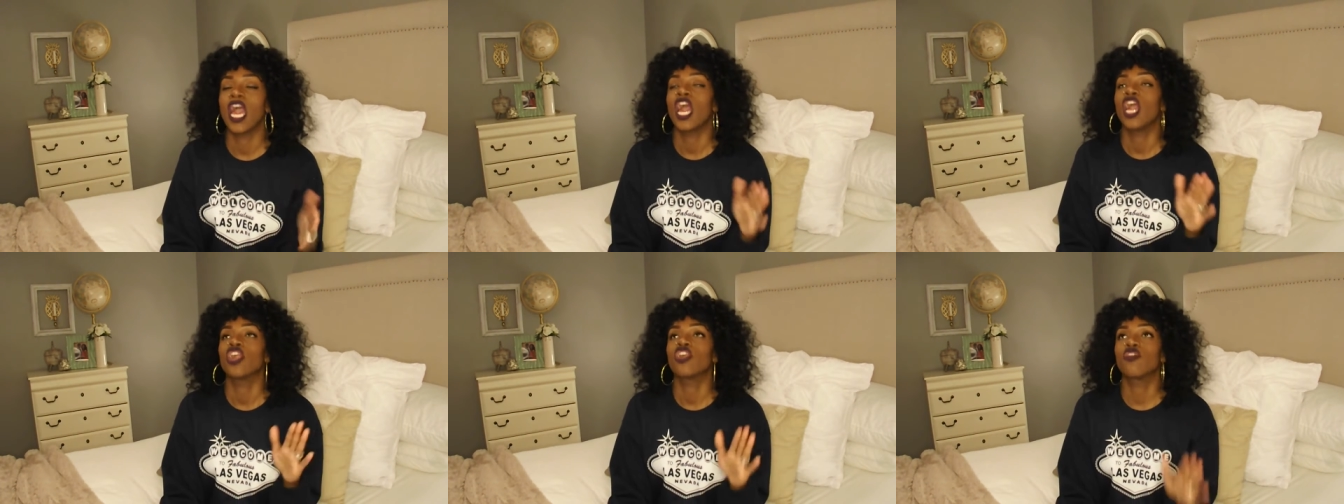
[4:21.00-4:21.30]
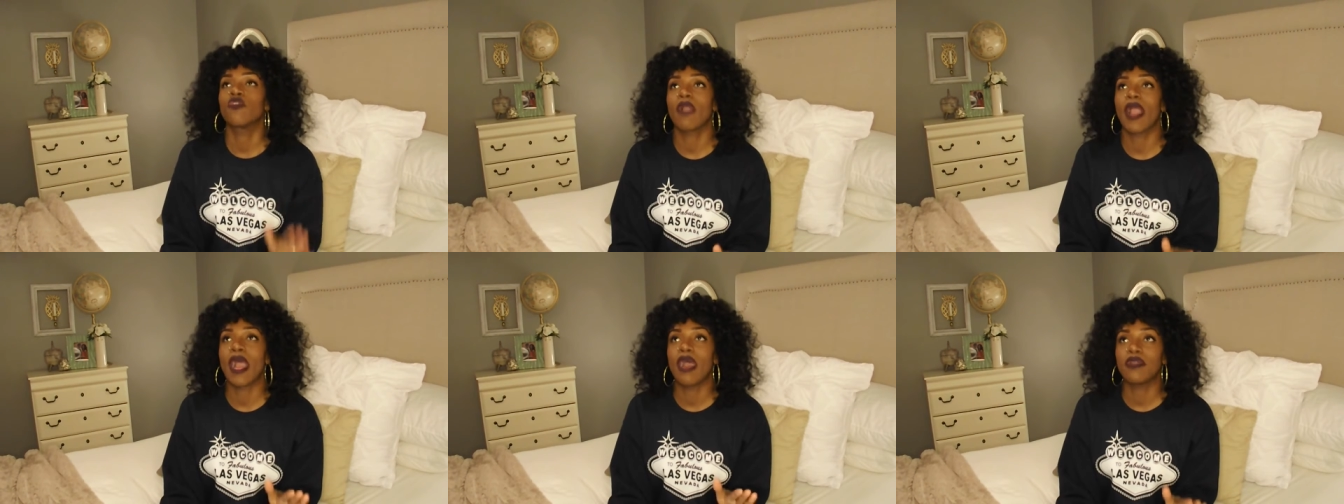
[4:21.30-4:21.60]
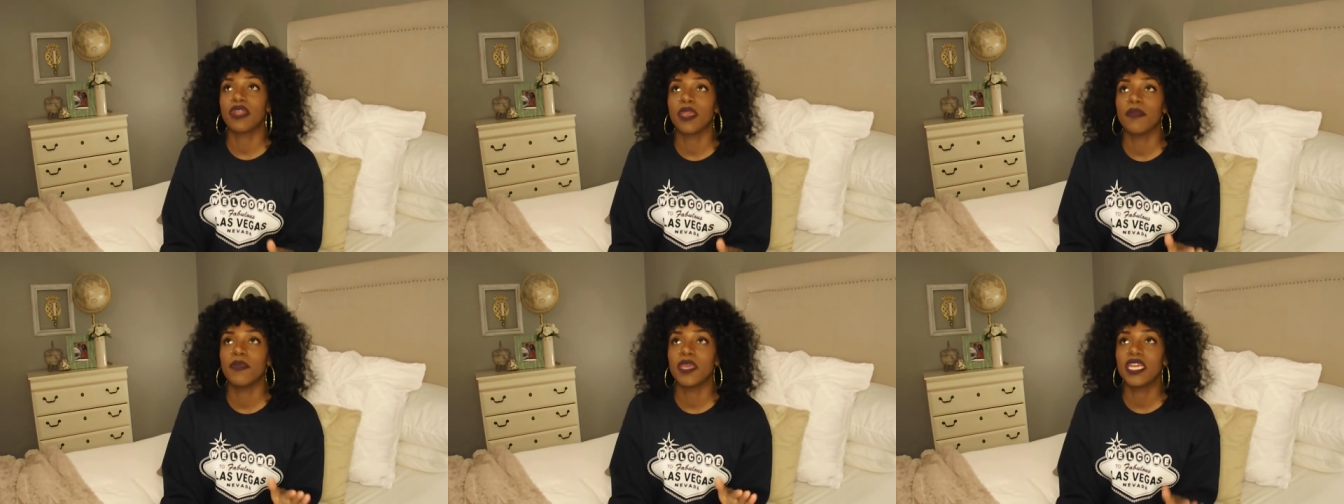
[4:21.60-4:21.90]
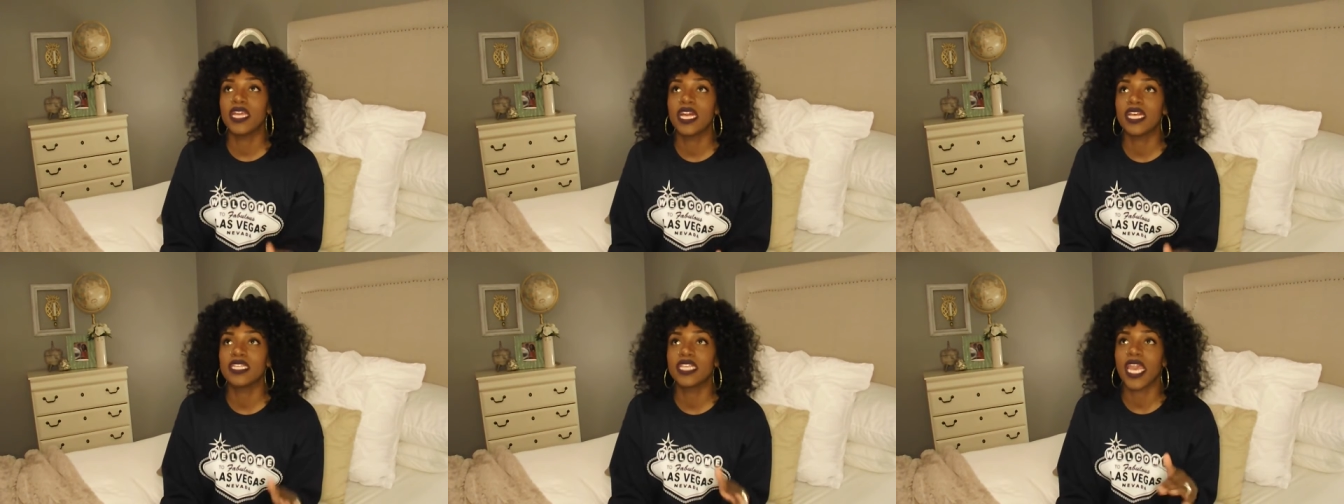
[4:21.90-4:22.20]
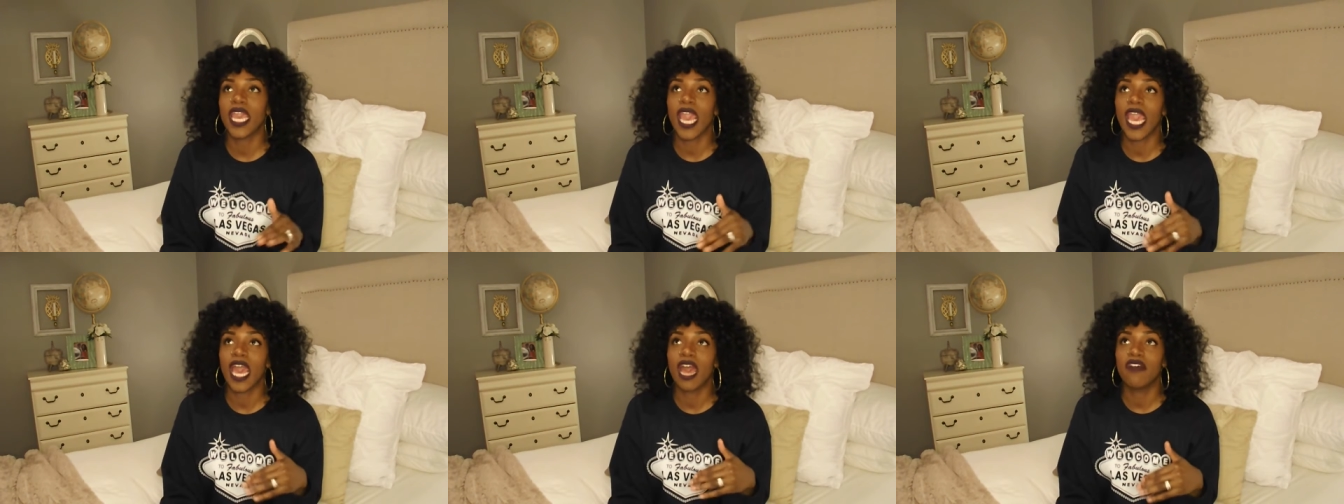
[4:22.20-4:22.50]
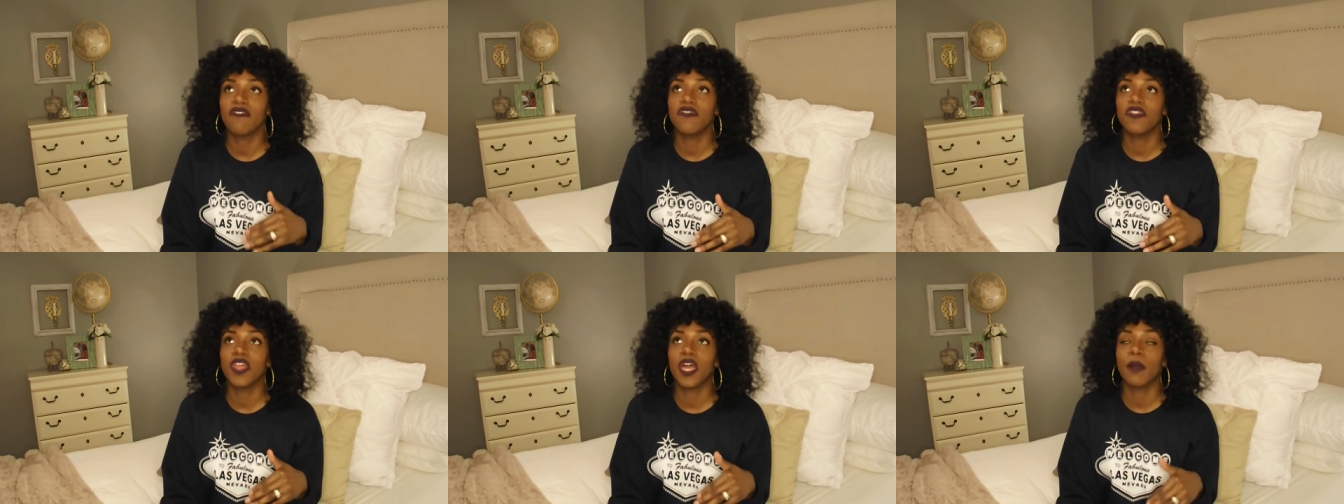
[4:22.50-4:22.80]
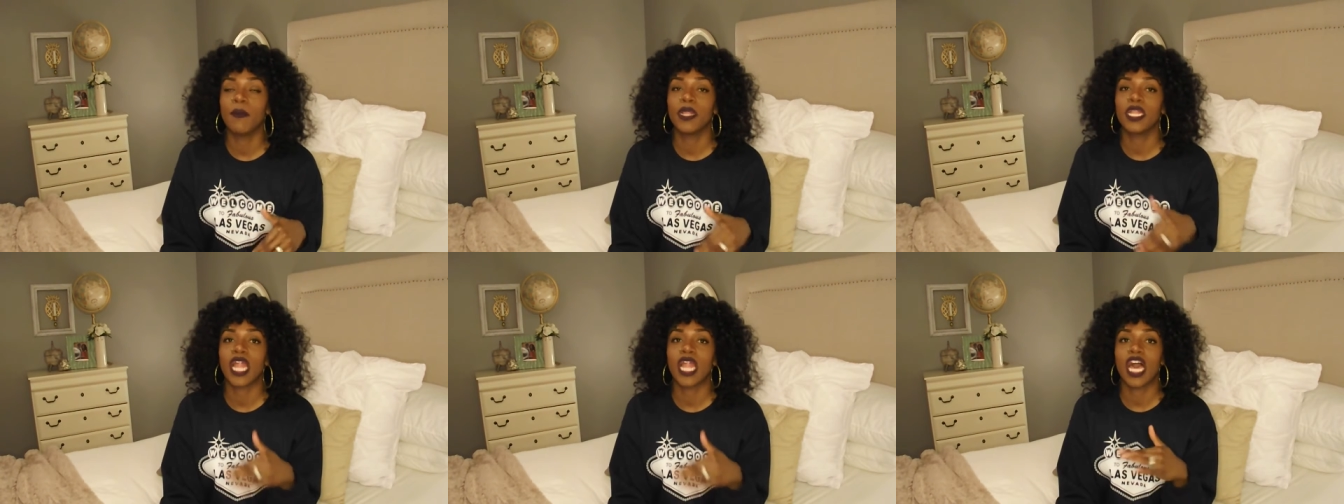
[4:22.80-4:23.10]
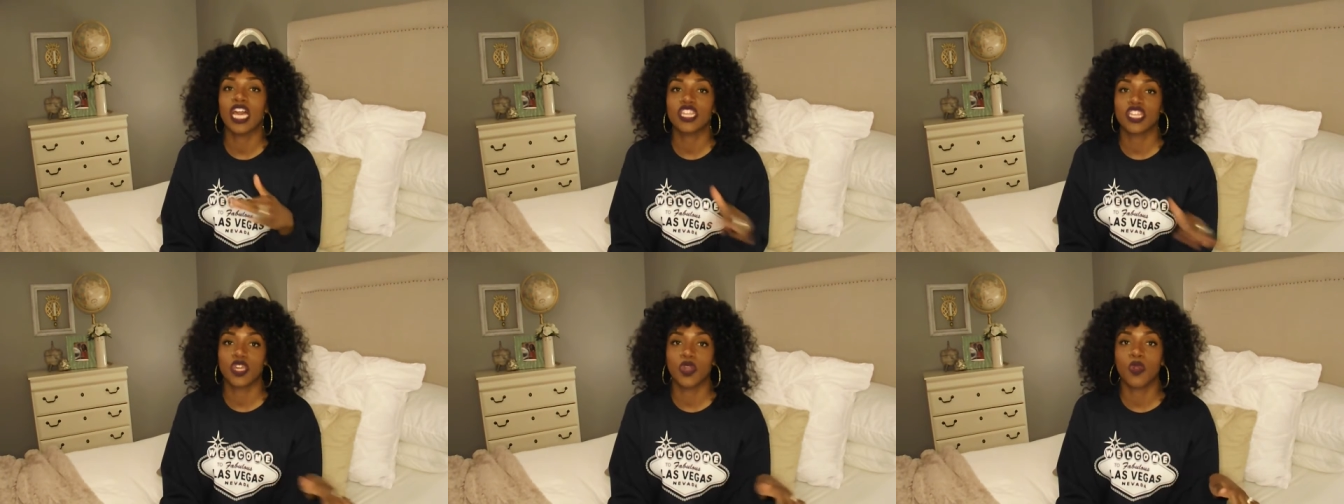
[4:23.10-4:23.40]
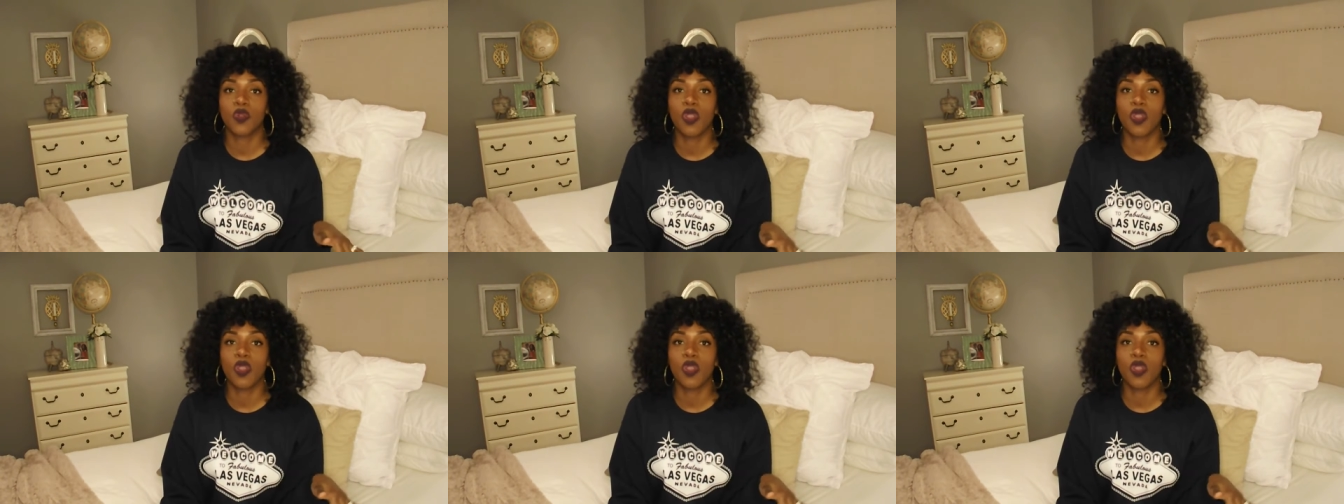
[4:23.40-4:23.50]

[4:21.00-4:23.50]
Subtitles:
crowded because they have the Bellagio